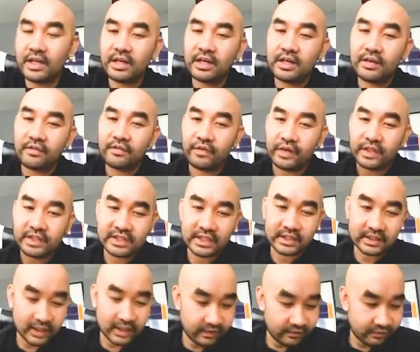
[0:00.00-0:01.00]
versus
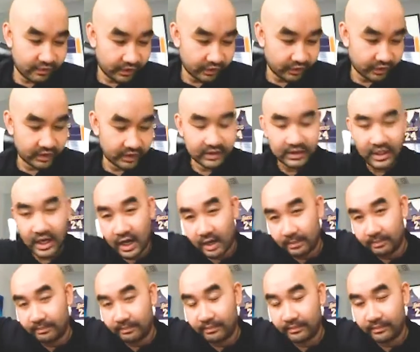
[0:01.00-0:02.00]
inferior,
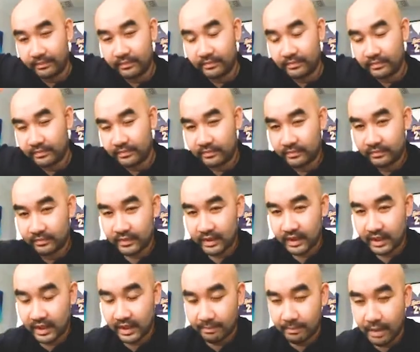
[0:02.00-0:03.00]
top
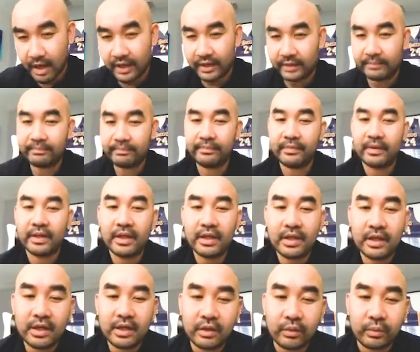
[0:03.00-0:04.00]
and bottom,
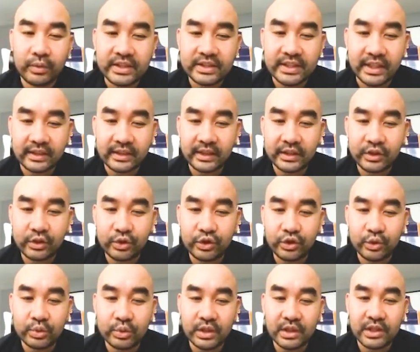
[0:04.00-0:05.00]
we said that you
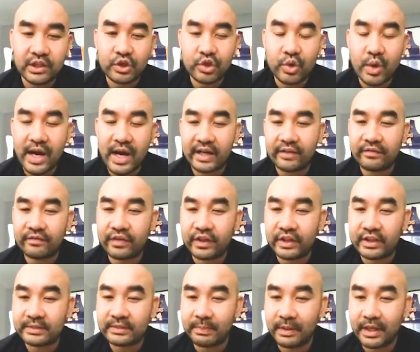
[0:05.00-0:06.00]
use a
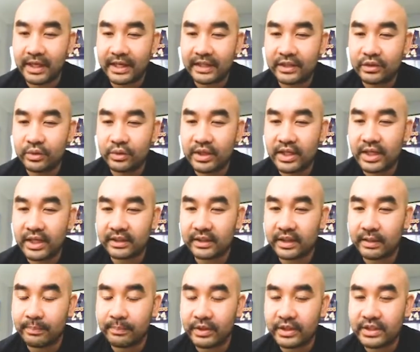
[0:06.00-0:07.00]
transverse plane. You cut the
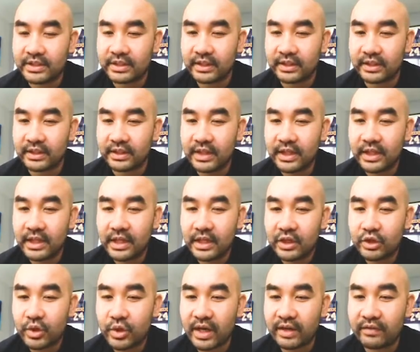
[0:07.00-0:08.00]
person
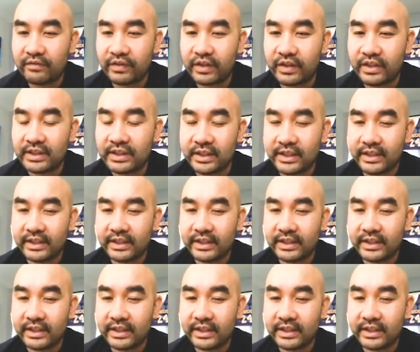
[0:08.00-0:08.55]
transversely